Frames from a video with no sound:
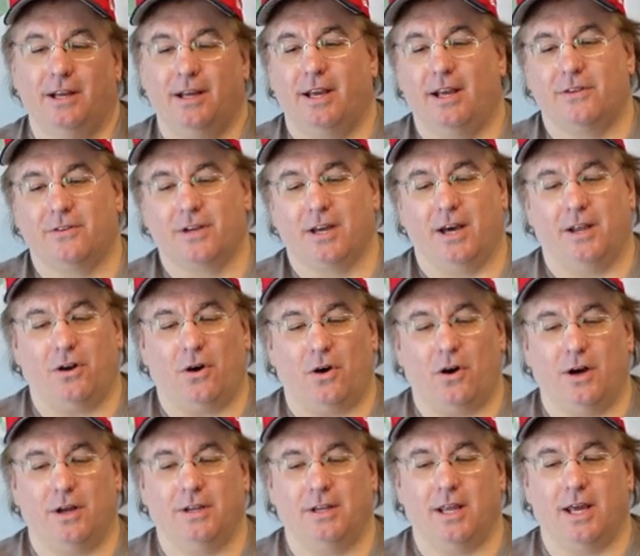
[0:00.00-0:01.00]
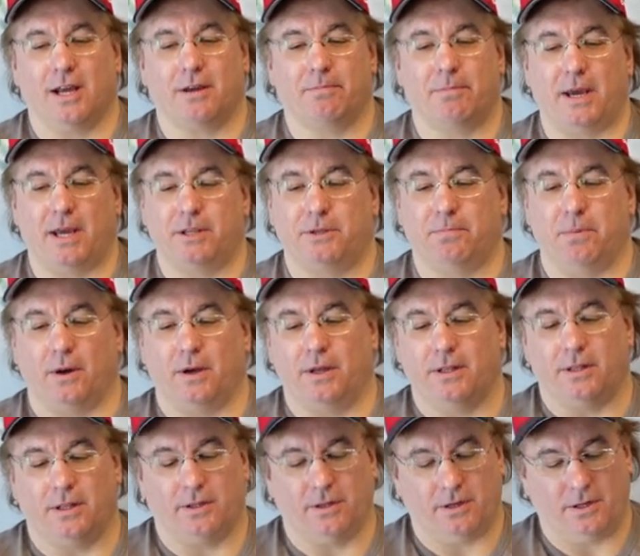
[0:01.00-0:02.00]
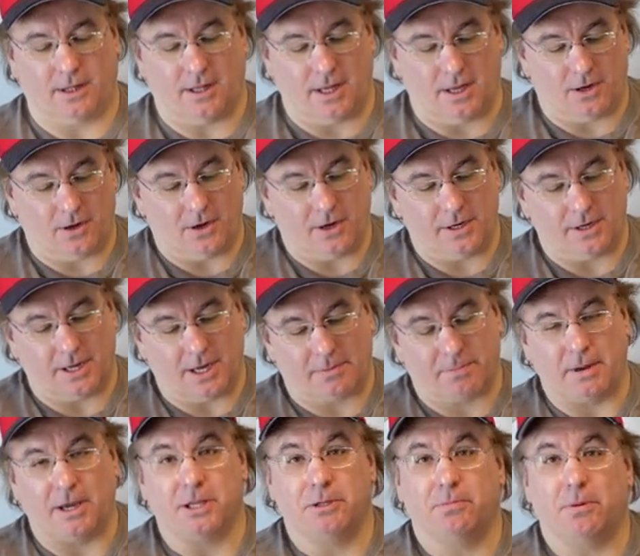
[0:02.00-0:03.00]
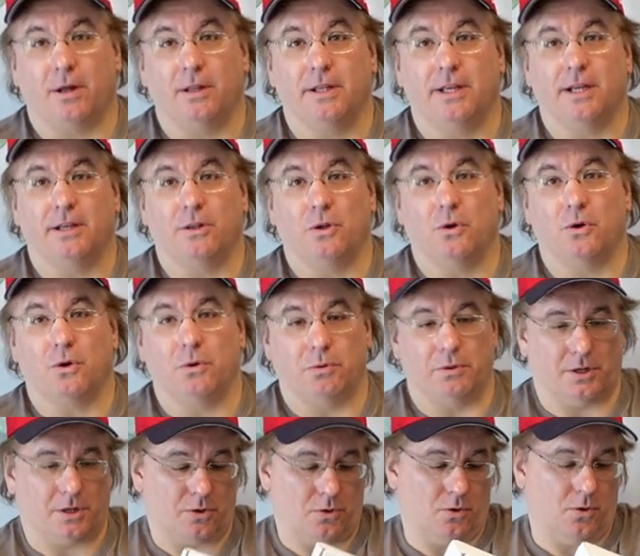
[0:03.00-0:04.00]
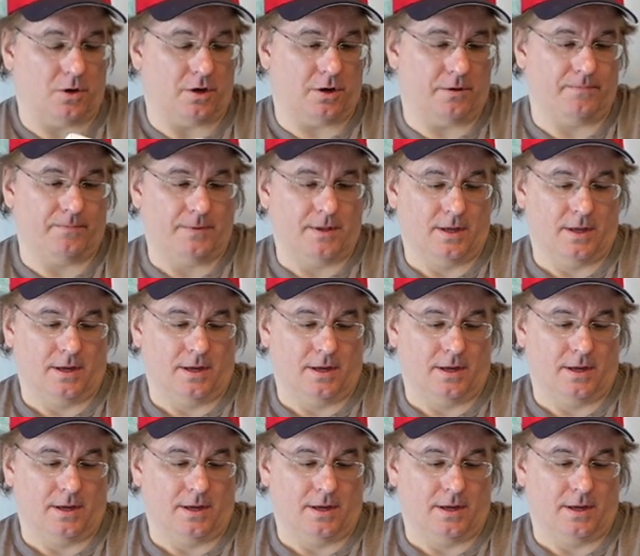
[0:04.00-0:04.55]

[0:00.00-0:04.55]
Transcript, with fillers: it's got on deck baseball and a little uh, on deck baseball league logo in the corner,